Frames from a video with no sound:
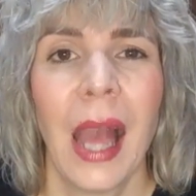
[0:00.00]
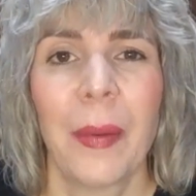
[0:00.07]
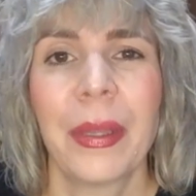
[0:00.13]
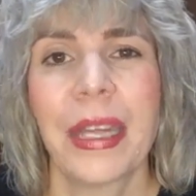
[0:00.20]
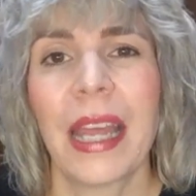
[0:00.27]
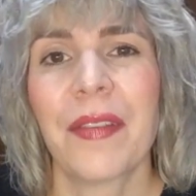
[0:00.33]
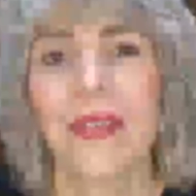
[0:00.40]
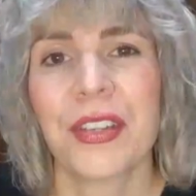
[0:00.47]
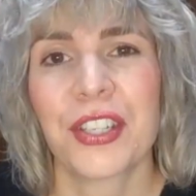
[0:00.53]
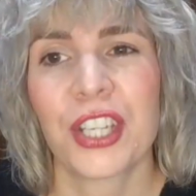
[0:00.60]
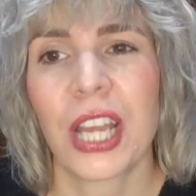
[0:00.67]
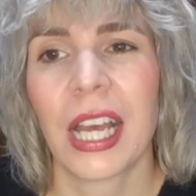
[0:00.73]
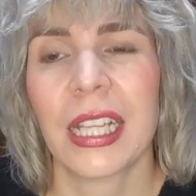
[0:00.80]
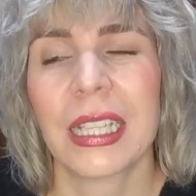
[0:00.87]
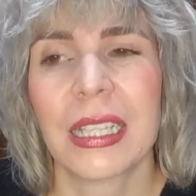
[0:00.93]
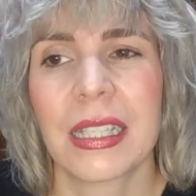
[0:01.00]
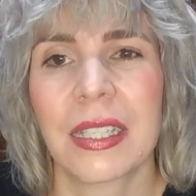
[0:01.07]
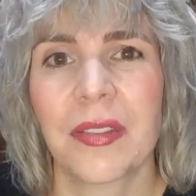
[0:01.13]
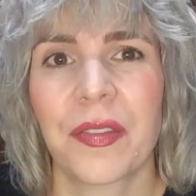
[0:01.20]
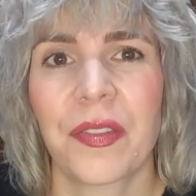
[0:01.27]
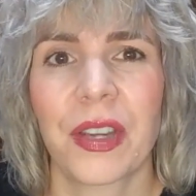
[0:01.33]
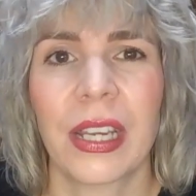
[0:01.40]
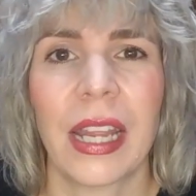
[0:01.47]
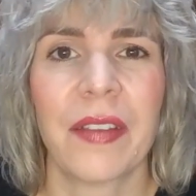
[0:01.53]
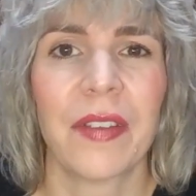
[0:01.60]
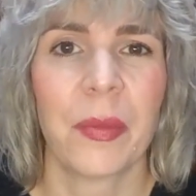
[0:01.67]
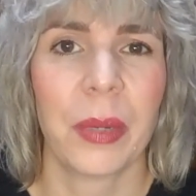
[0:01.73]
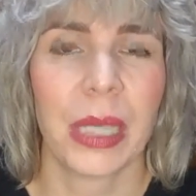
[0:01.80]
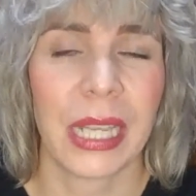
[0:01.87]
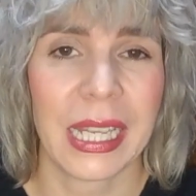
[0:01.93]
I mean, every child is different,
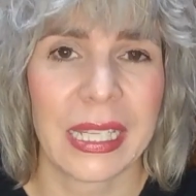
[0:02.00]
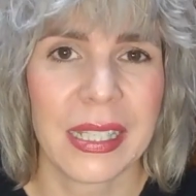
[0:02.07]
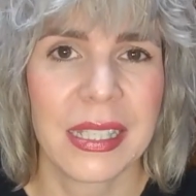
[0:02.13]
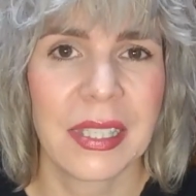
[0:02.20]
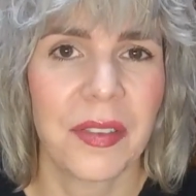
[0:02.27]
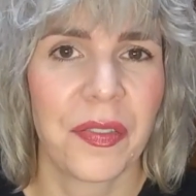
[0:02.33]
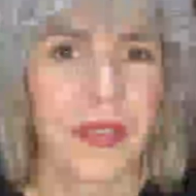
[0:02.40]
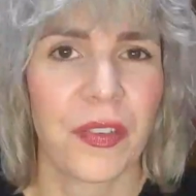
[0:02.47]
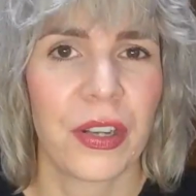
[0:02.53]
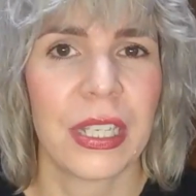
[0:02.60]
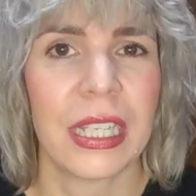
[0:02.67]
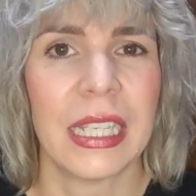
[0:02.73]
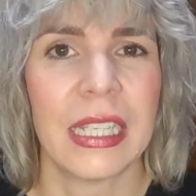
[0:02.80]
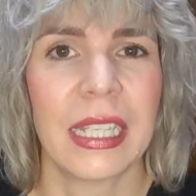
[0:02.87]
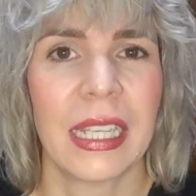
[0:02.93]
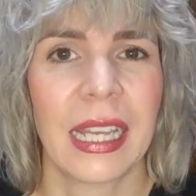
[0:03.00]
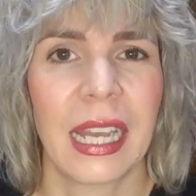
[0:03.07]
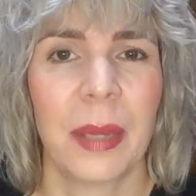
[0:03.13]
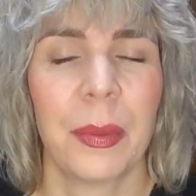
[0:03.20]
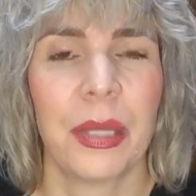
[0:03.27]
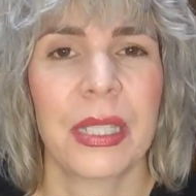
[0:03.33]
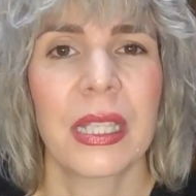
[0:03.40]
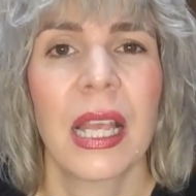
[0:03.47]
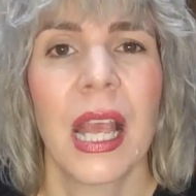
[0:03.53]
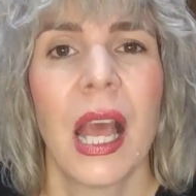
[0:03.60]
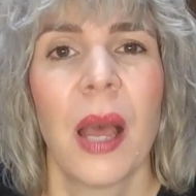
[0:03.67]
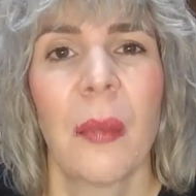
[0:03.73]
everybody has different eating habits,